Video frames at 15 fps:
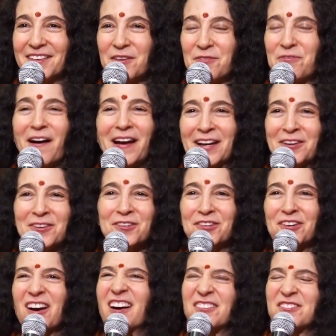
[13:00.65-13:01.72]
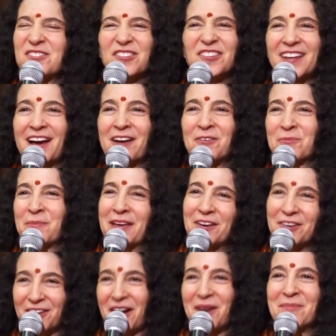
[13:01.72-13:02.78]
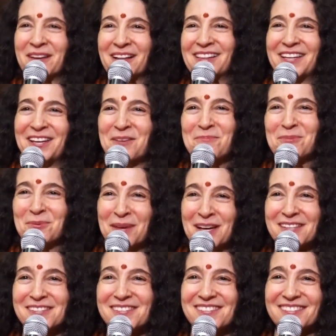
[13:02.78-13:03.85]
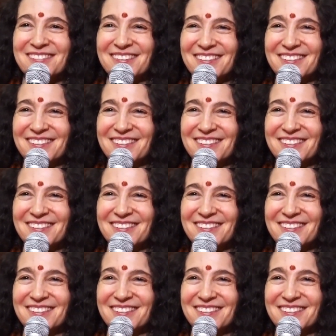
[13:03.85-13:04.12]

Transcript: Find her, hunt her down, make her come and clean up her mess?